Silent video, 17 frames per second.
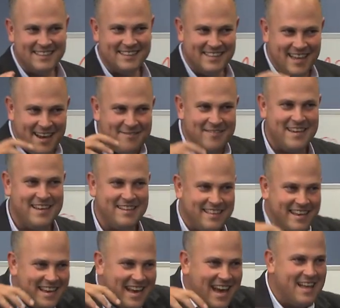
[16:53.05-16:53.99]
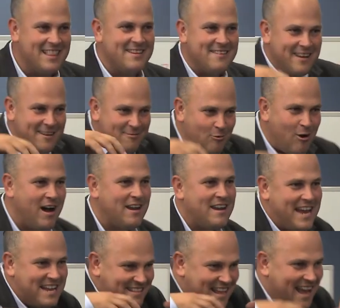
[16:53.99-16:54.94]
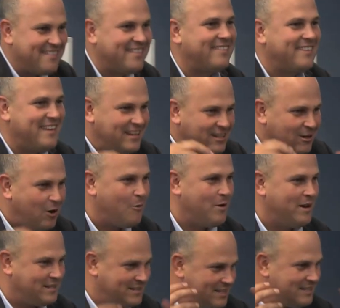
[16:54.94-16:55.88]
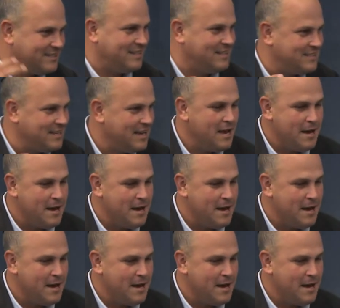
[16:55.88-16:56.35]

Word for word: living together in one identity and coexistence,